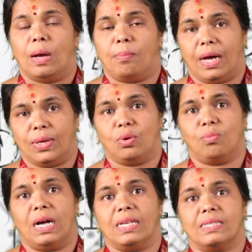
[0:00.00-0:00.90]

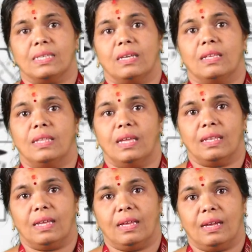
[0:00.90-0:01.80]
biomass,
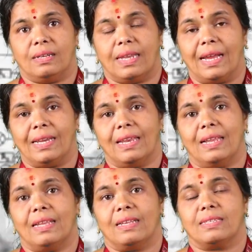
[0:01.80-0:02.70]
then the tidal
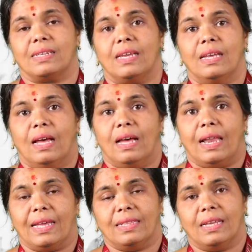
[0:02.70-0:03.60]
energy,
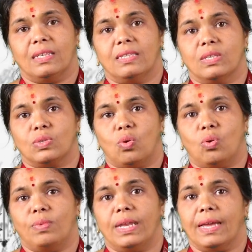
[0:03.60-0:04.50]
like that. The
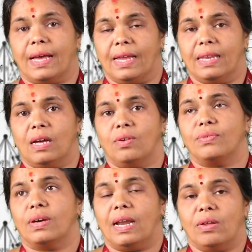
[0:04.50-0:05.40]
so many kind
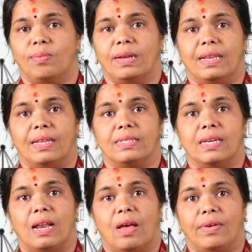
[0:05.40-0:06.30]
of renewable
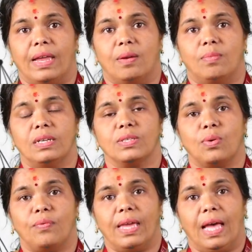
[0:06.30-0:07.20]
energy are available.
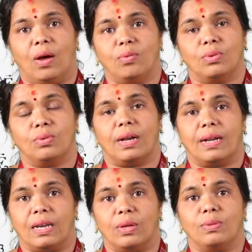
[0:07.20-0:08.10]
So we have to
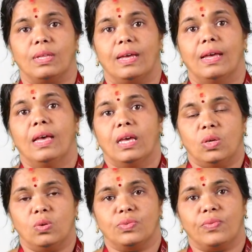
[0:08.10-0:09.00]
retrieve the
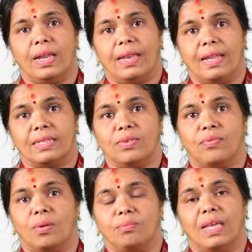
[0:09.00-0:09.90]
useful energy
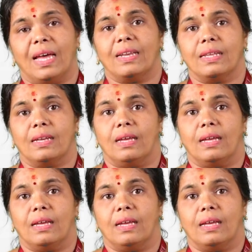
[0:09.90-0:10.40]
from that